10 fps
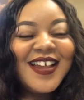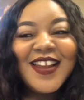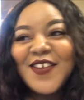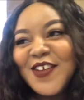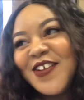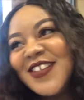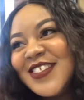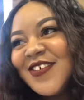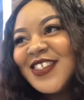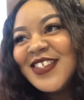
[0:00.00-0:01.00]
I know you're
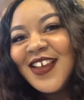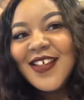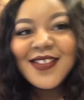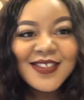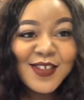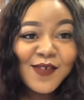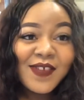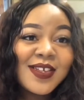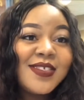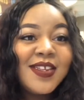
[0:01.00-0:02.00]
so excited. So if
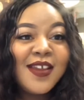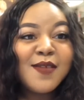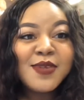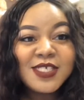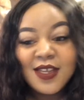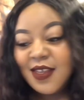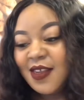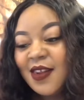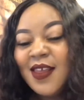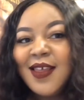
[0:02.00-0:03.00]
y'all see the camera shaking,
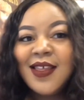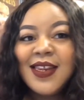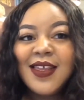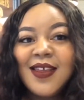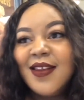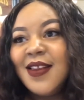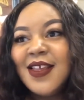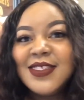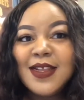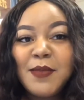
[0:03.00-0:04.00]
then
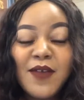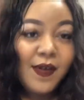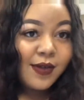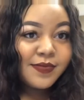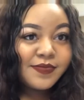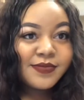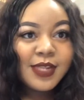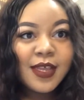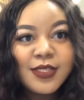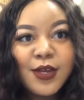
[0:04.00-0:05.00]
it's not my fault.
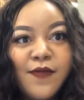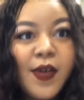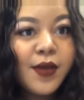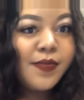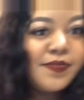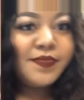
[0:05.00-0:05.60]
It's her fault.